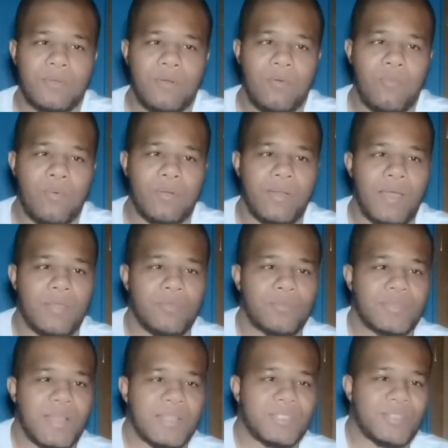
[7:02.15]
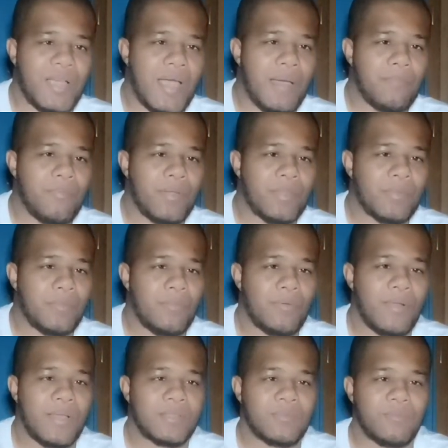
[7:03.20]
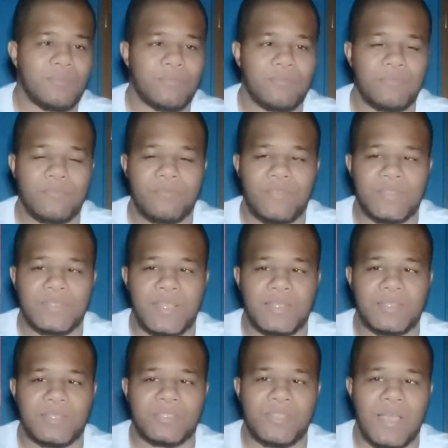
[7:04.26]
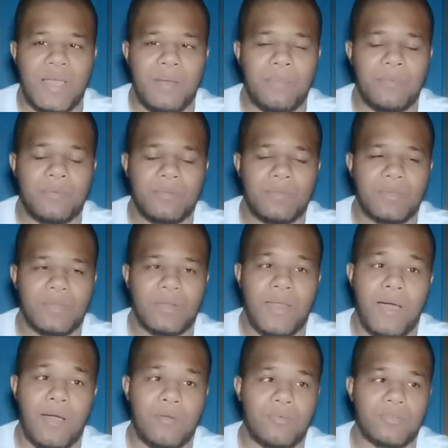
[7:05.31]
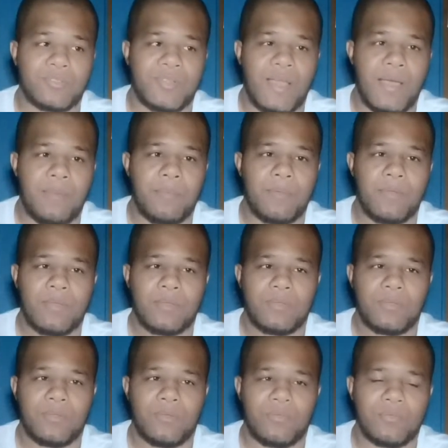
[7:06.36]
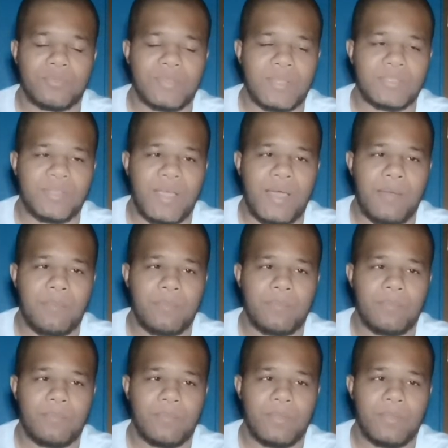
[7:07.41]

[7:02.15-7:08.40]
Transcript: Or whatnot. Use that jab. Brandon Moreno has a fantastic jab, an awkward jab. You know, use that jab.